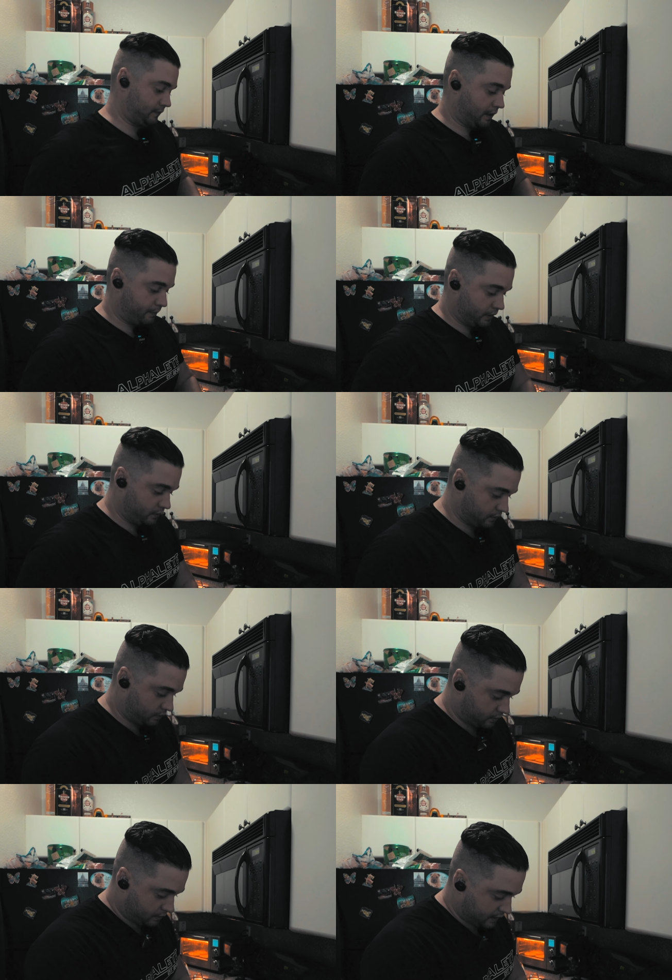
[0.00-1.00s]
let me
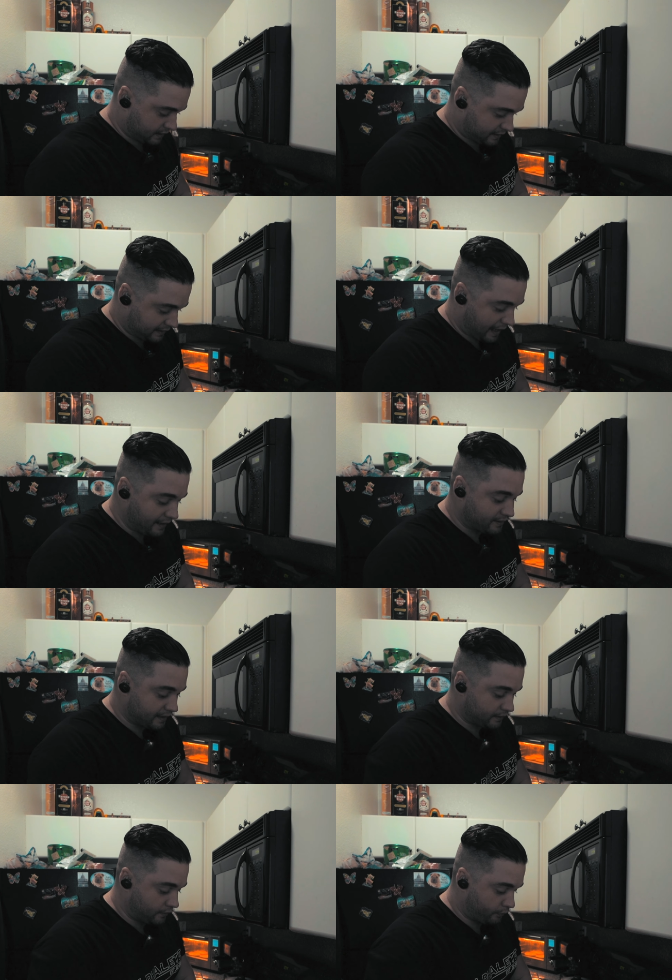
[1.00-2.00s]
just slice
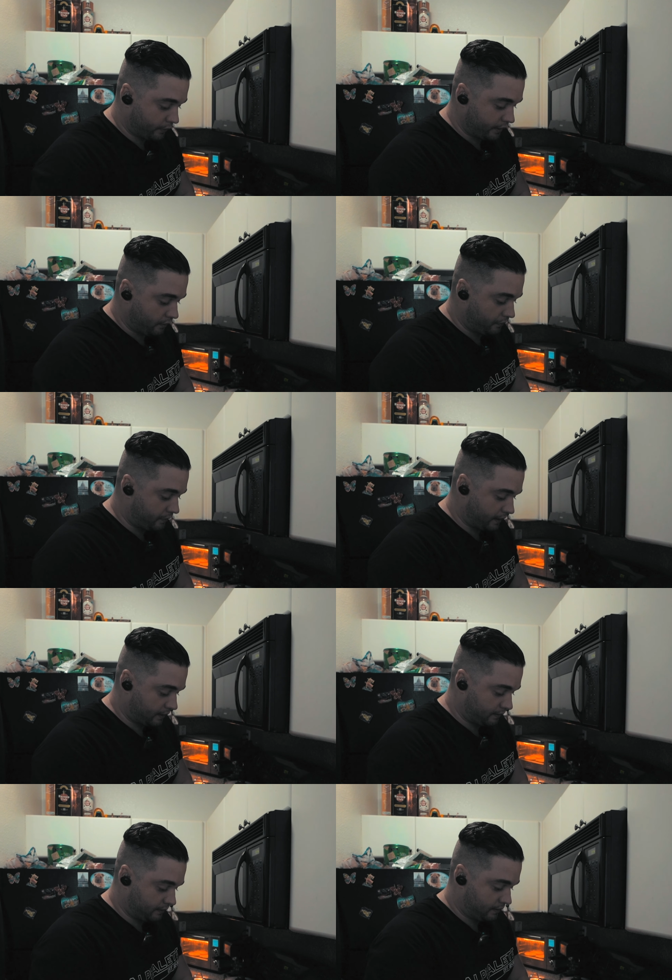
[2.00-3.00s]
it real
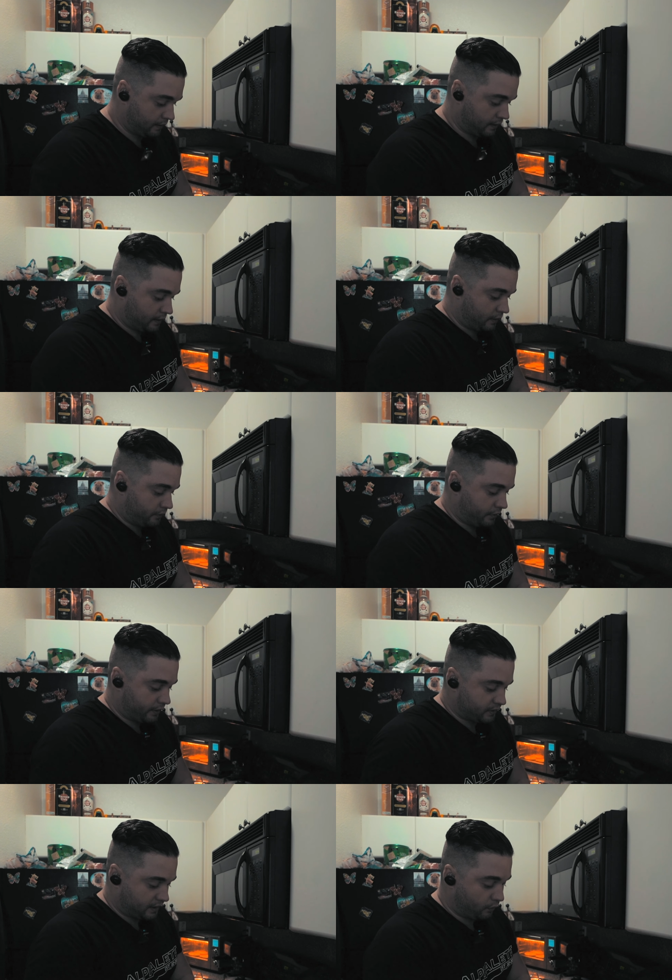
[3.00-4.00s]
thin. You're
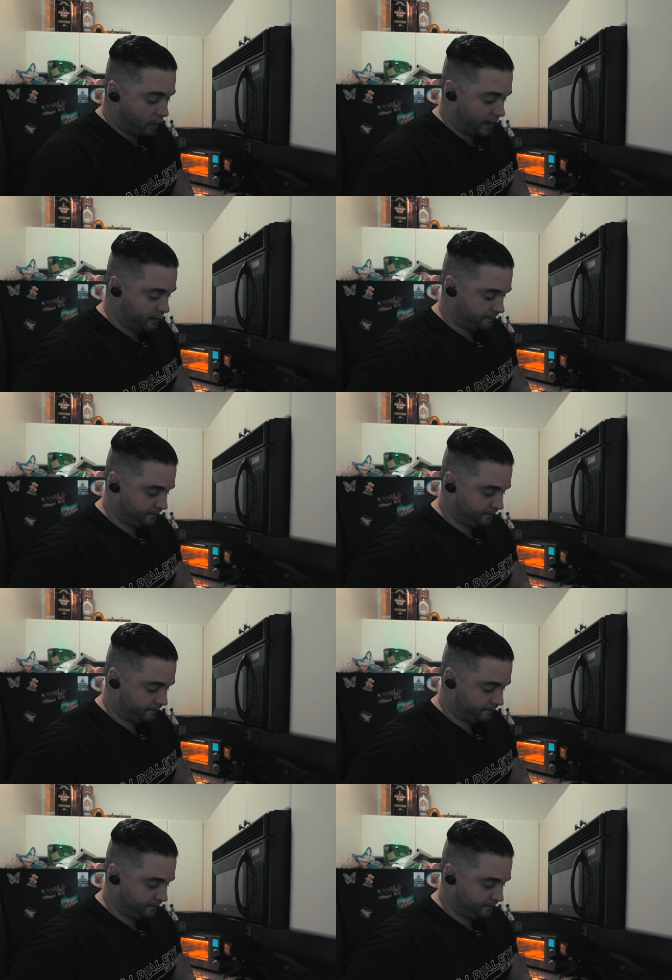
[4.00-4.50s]
gonna see why.